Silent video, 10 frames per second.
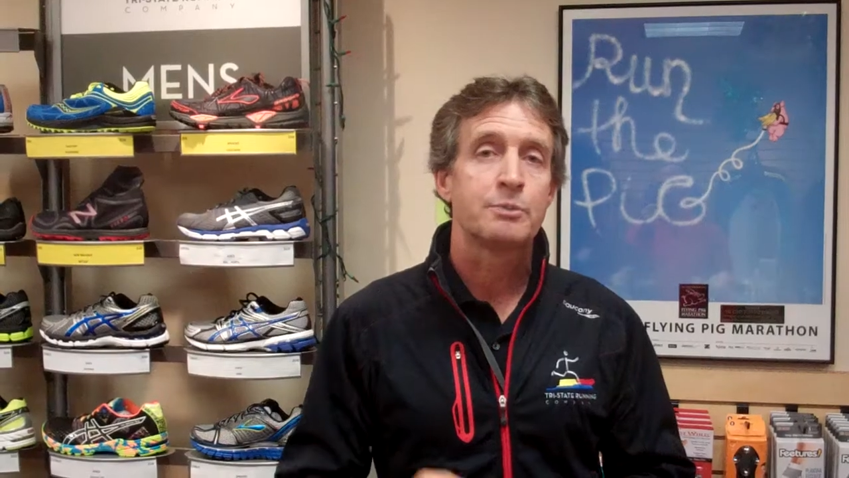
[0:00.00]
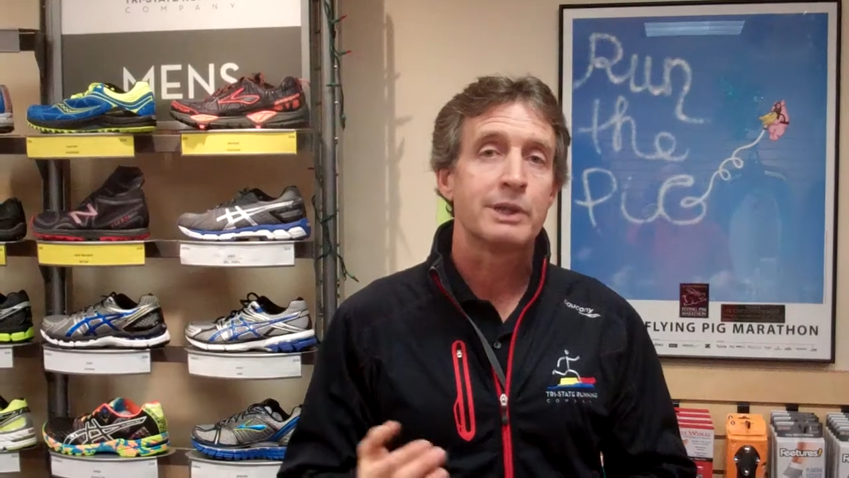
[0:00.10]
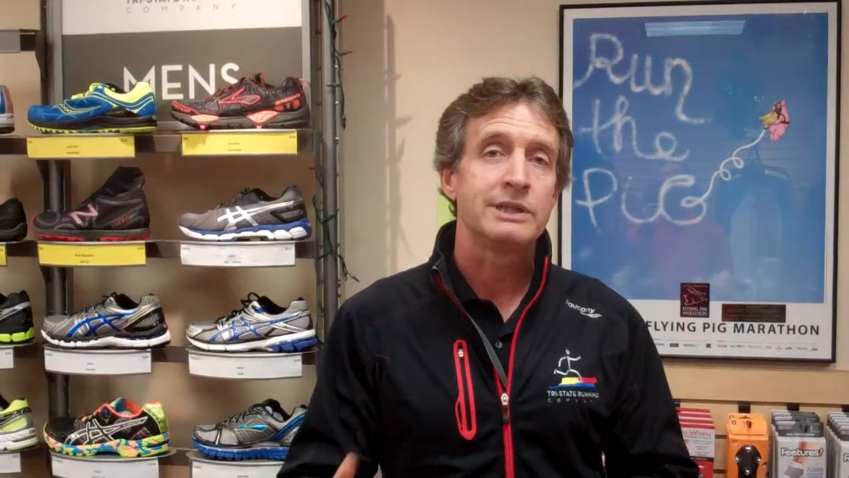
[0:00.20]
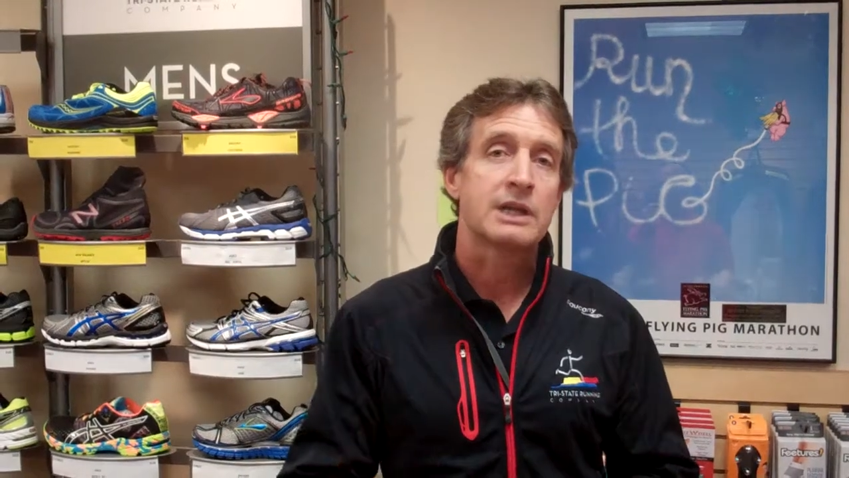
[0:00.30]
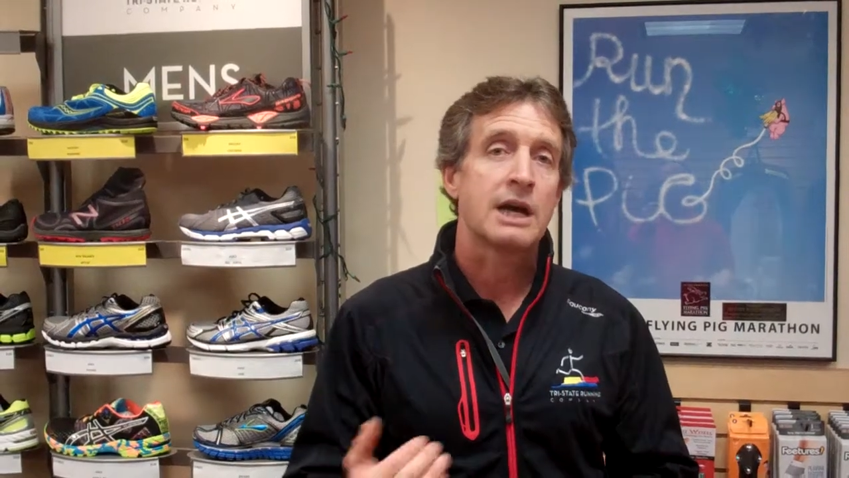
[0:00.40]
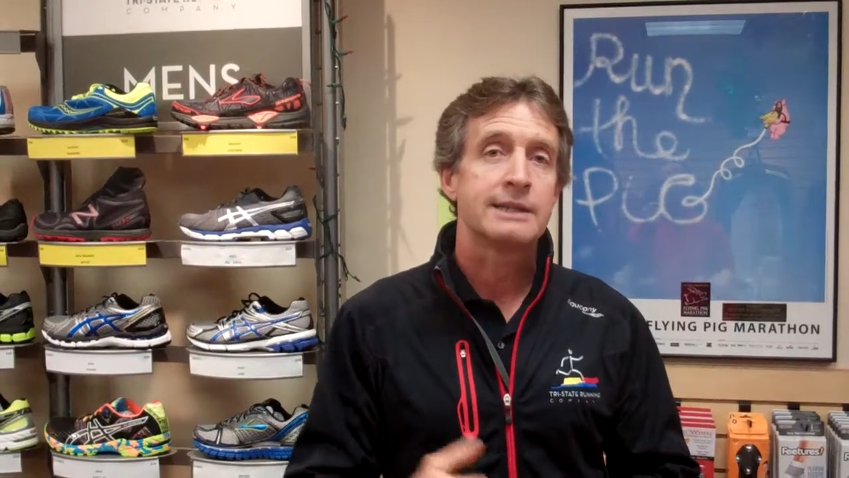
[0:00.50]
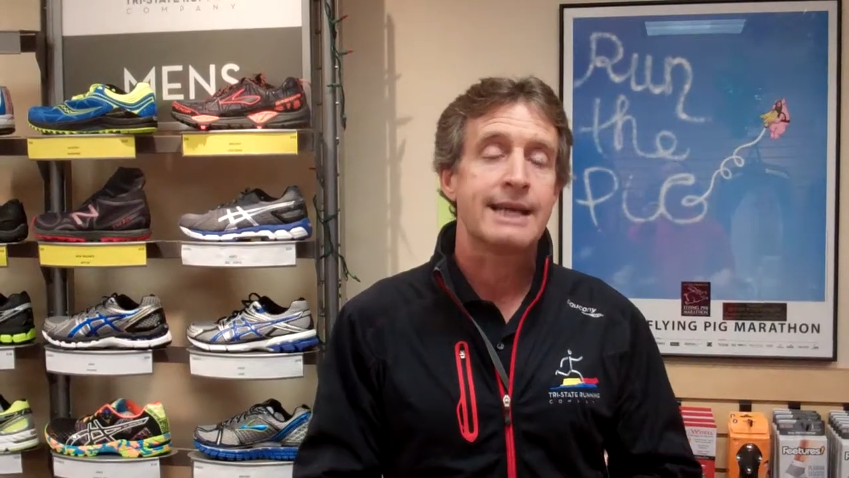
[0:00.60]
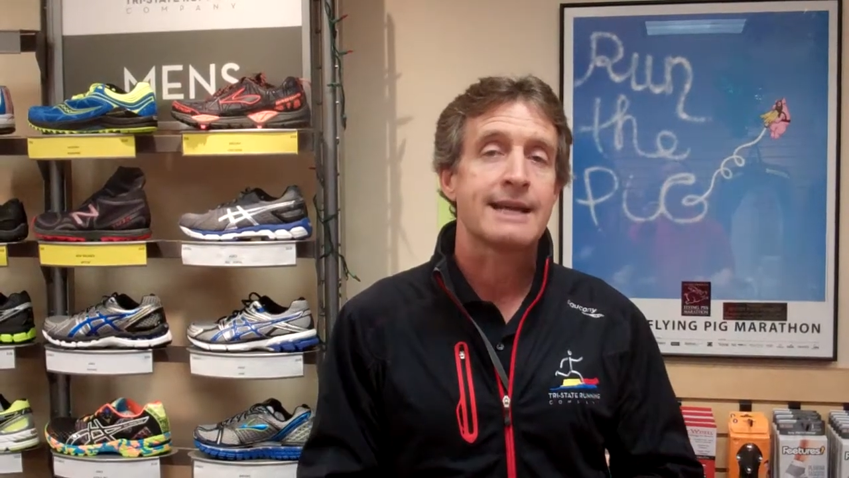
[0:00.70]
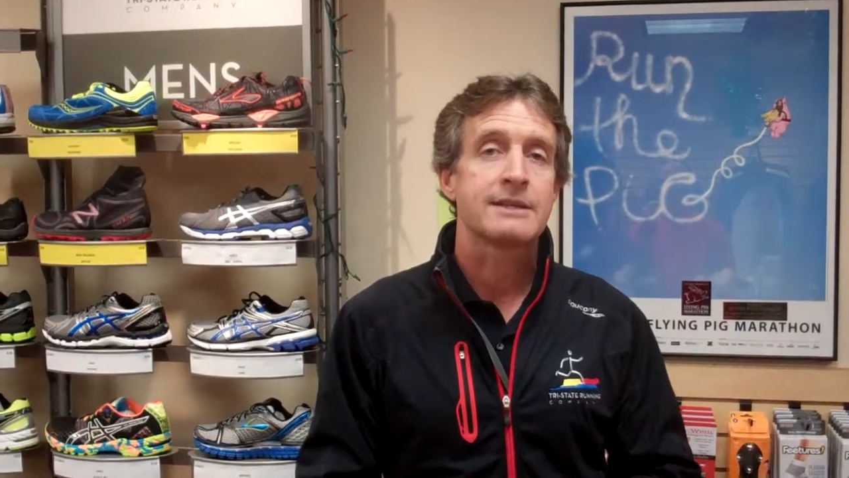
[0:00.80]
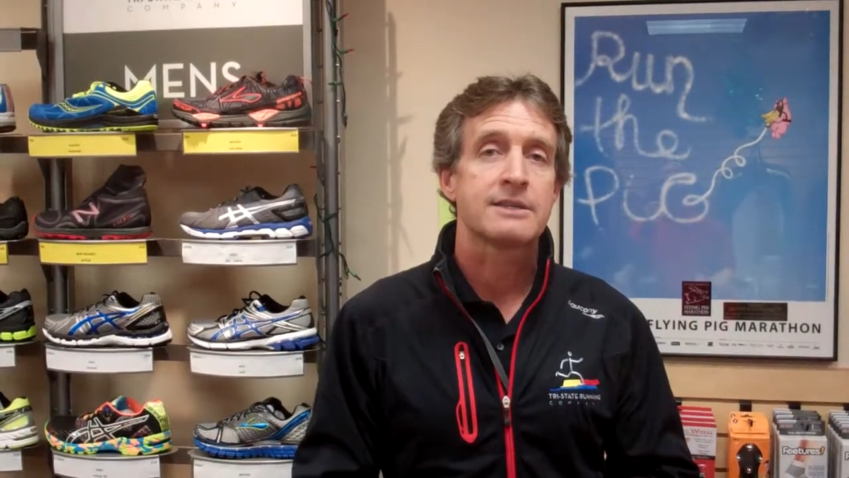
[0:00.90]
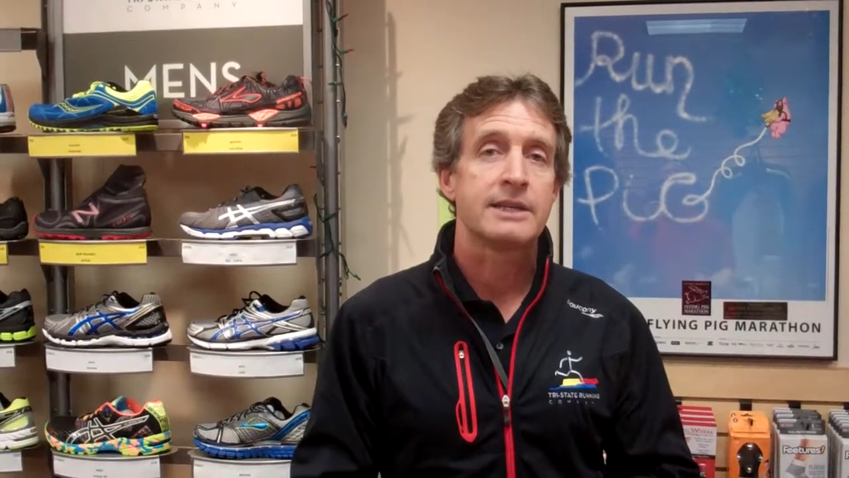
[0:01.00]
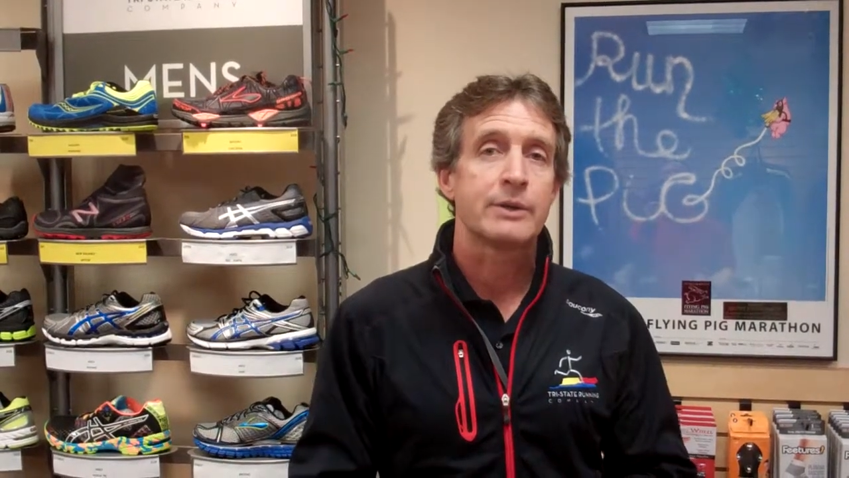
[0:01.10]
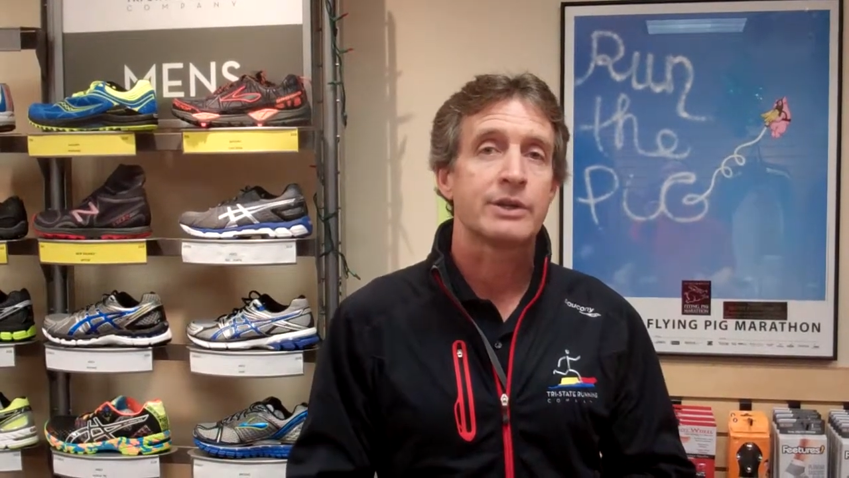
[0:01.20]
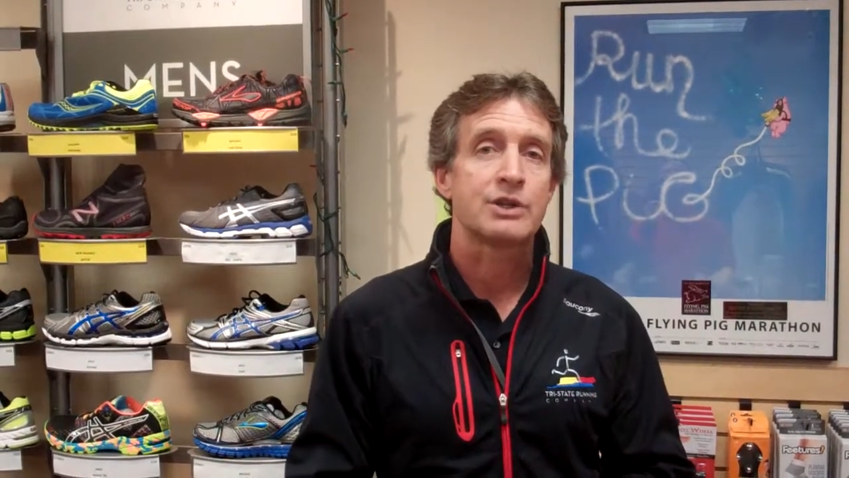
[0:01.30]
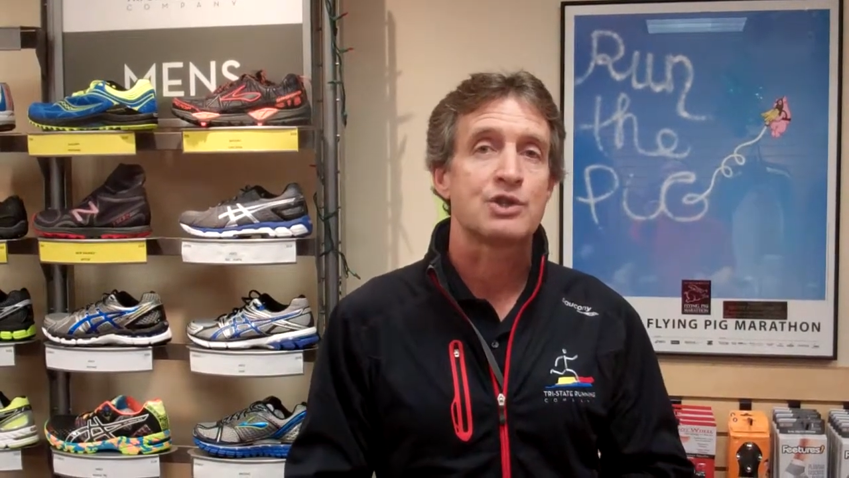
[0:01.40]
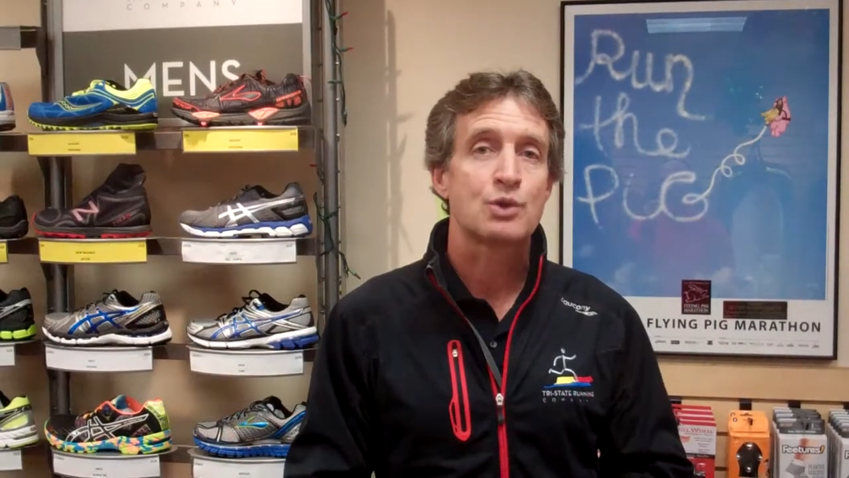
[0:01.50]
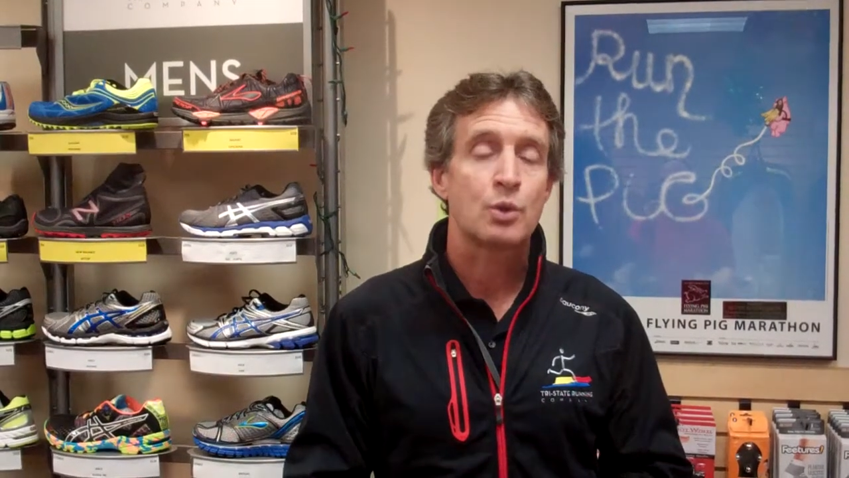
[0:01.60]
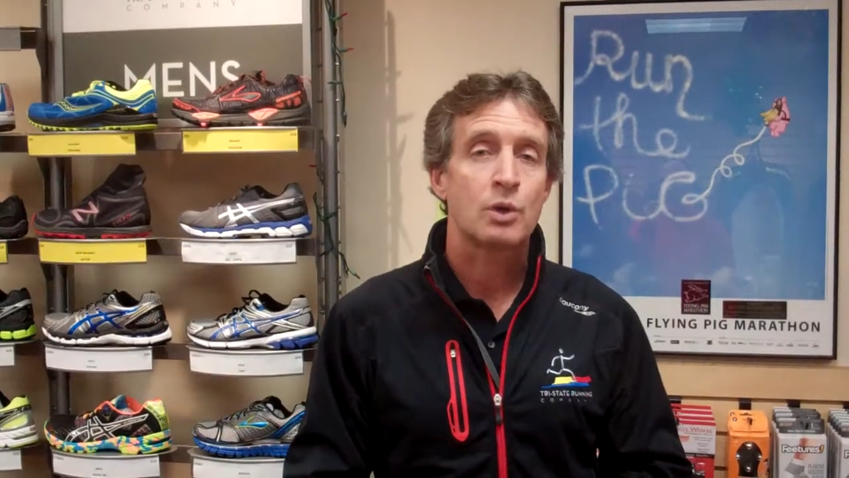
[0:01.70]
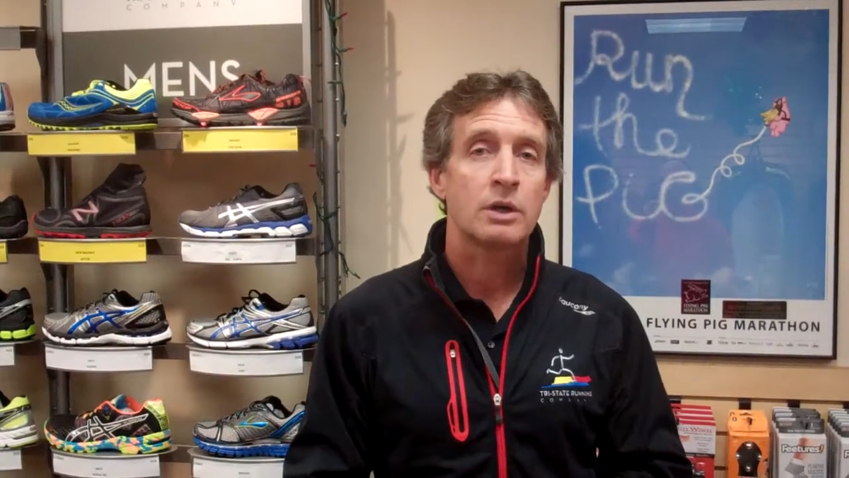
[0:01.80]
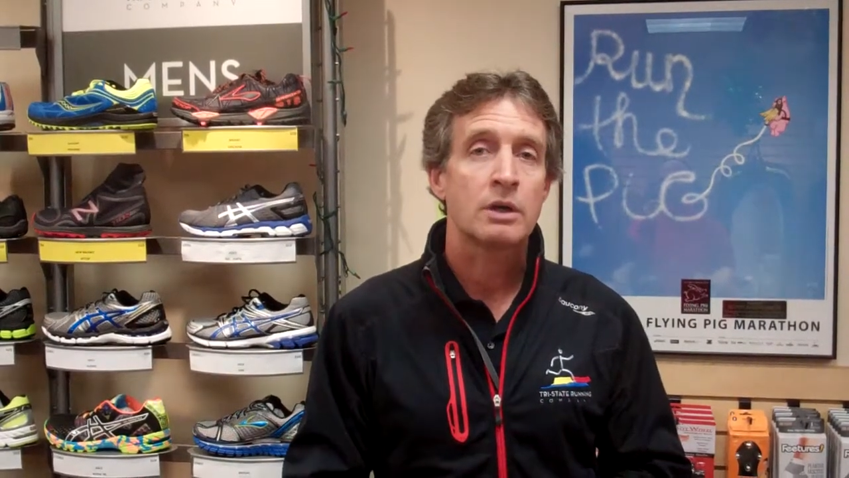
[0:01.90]
please contact us here at the
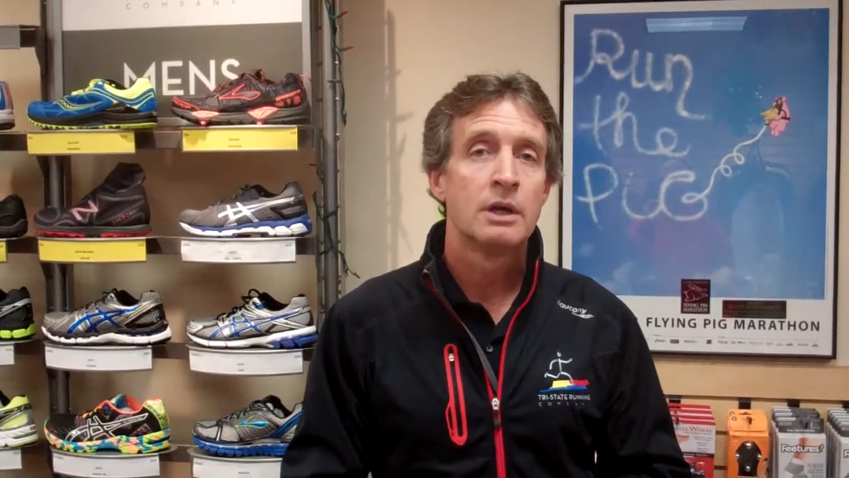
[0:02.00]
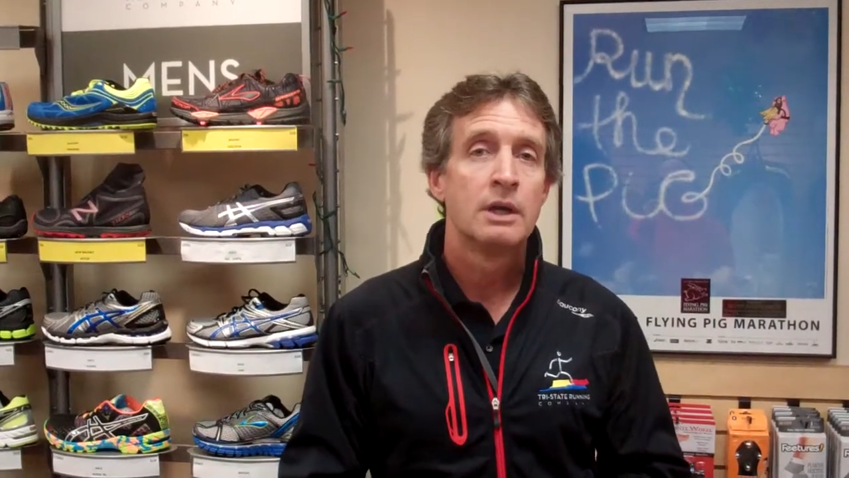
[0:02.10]
store.